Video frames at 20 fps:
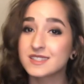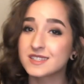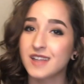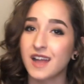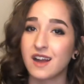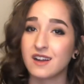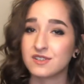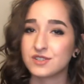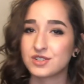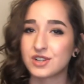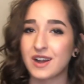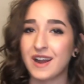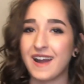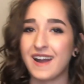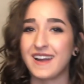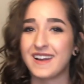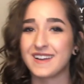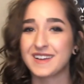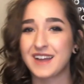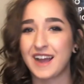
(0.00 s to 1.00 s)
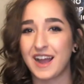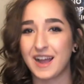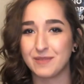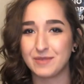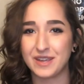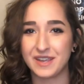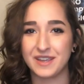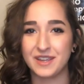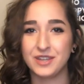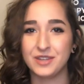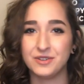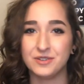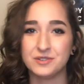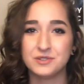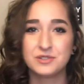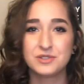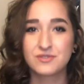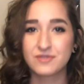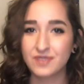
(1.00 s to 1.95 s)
soundtrack. I'm a huge